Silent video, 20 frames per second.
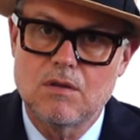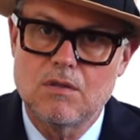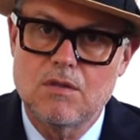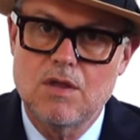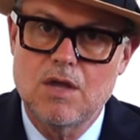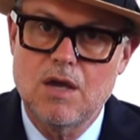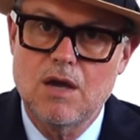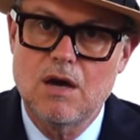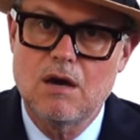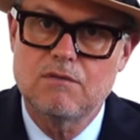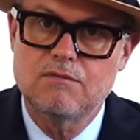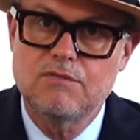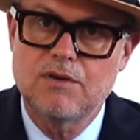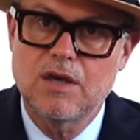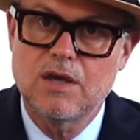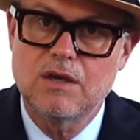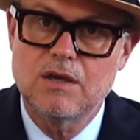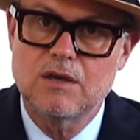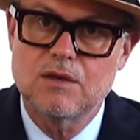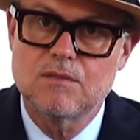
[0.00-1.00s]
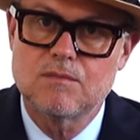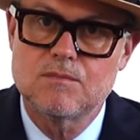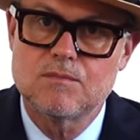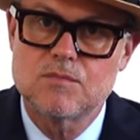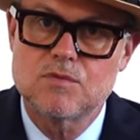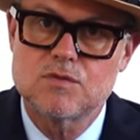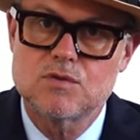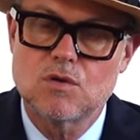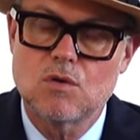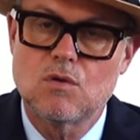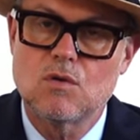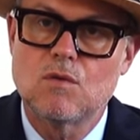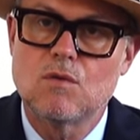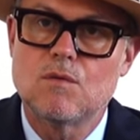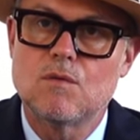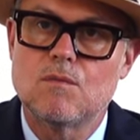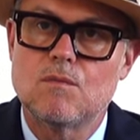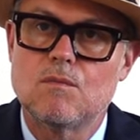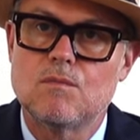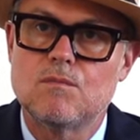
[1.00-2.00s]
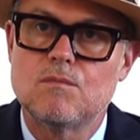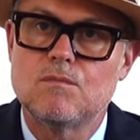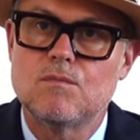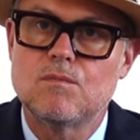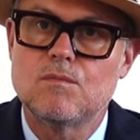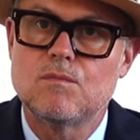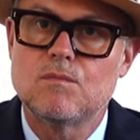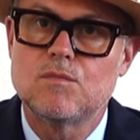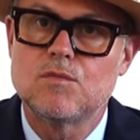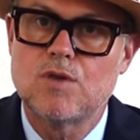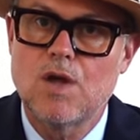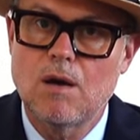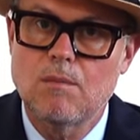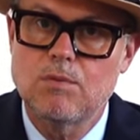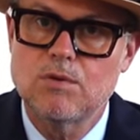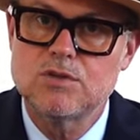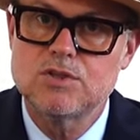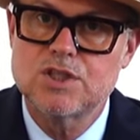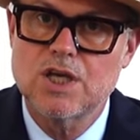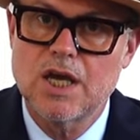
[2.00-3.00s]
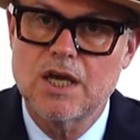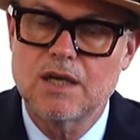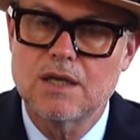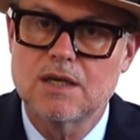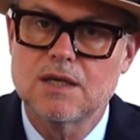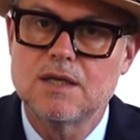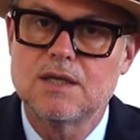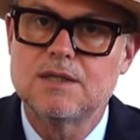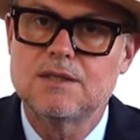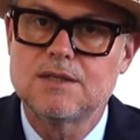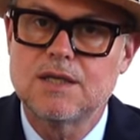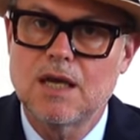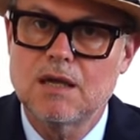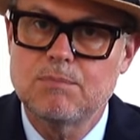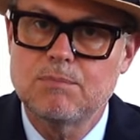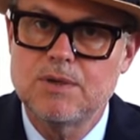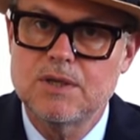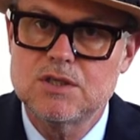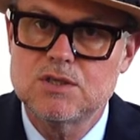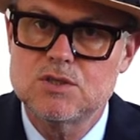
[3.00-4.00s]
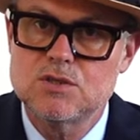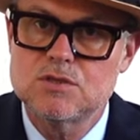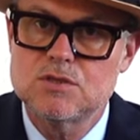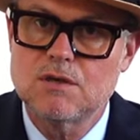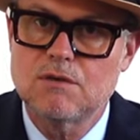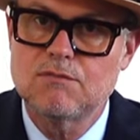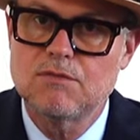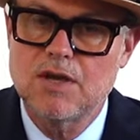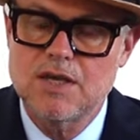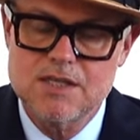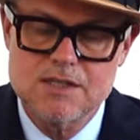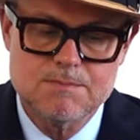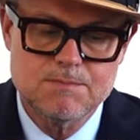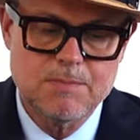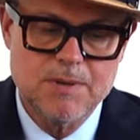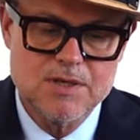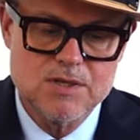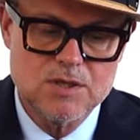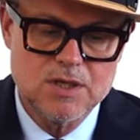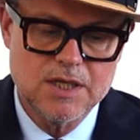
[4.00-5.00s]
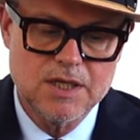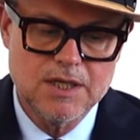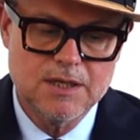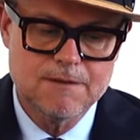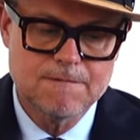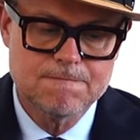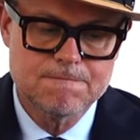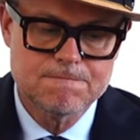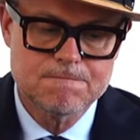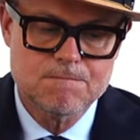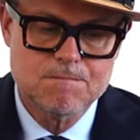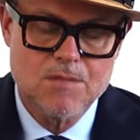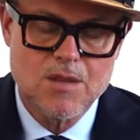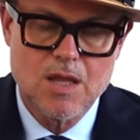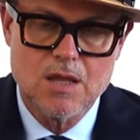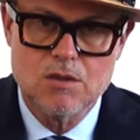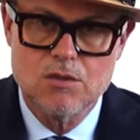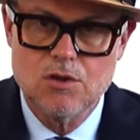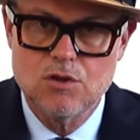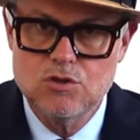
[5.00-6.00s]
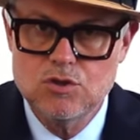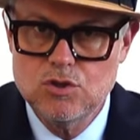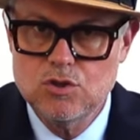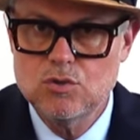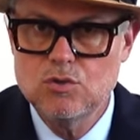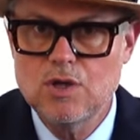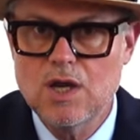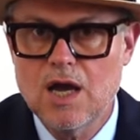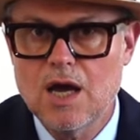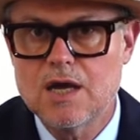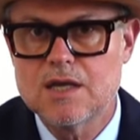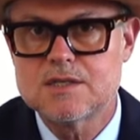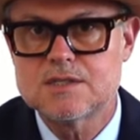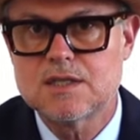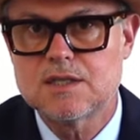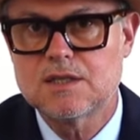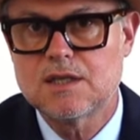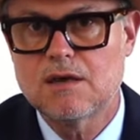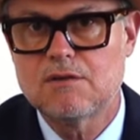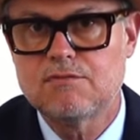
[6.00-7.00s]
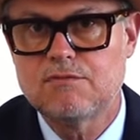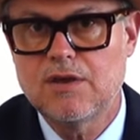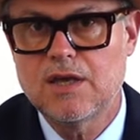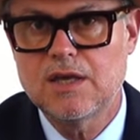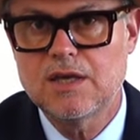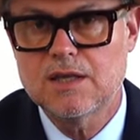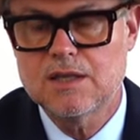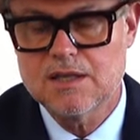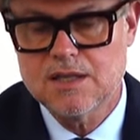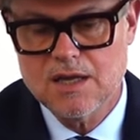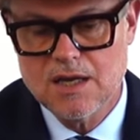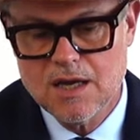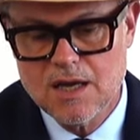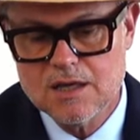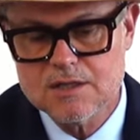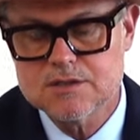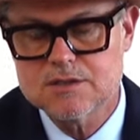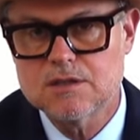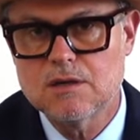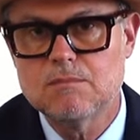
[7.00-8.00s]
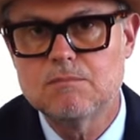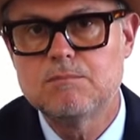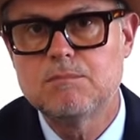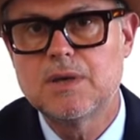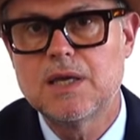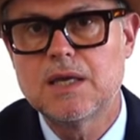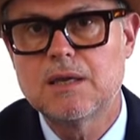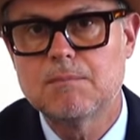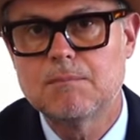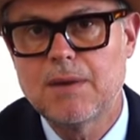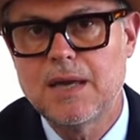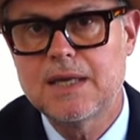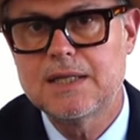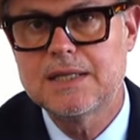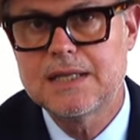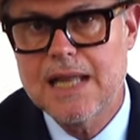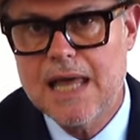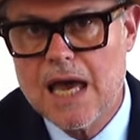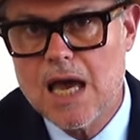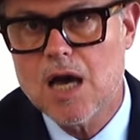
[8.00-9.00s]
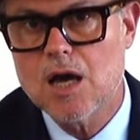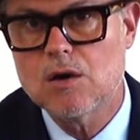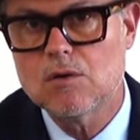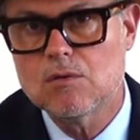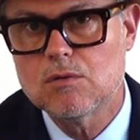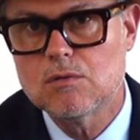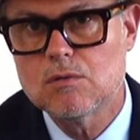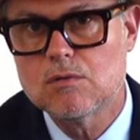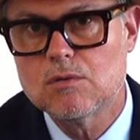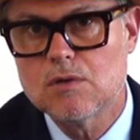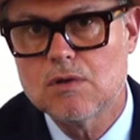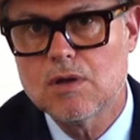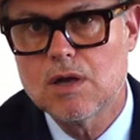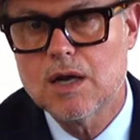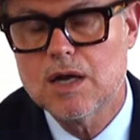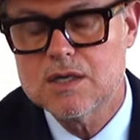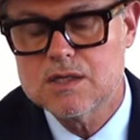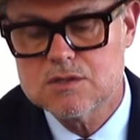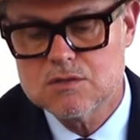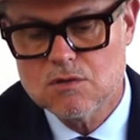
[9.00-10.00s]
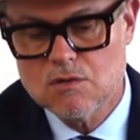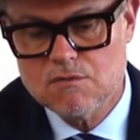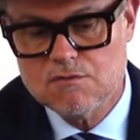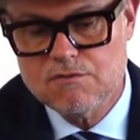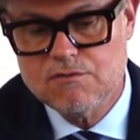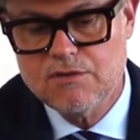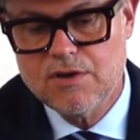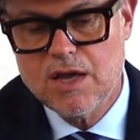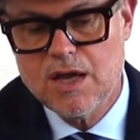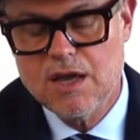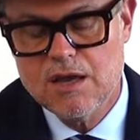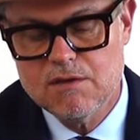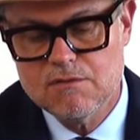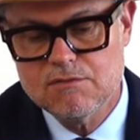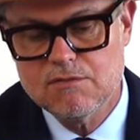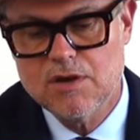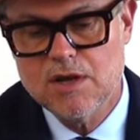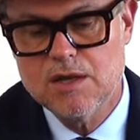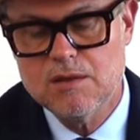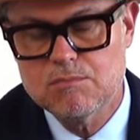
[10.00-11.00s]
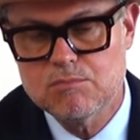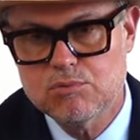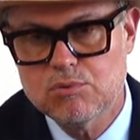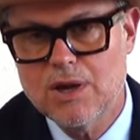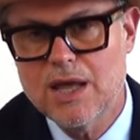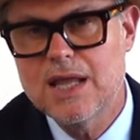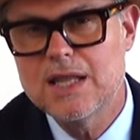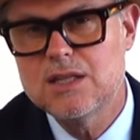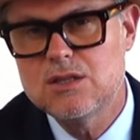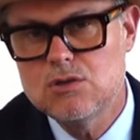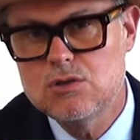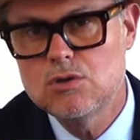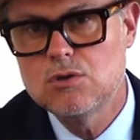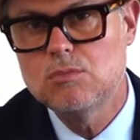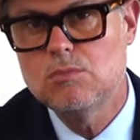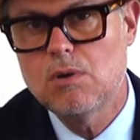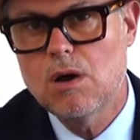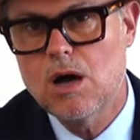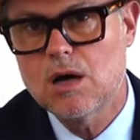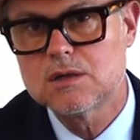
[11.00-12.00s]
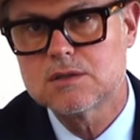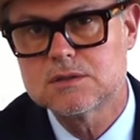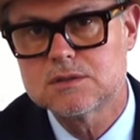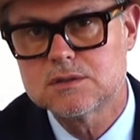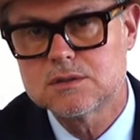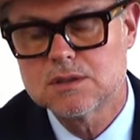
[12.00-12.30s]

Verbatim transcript: They are fake. So double check. Take pictures of especially the new lines that are fake and there are some being made now. I saw a very, very brand new box.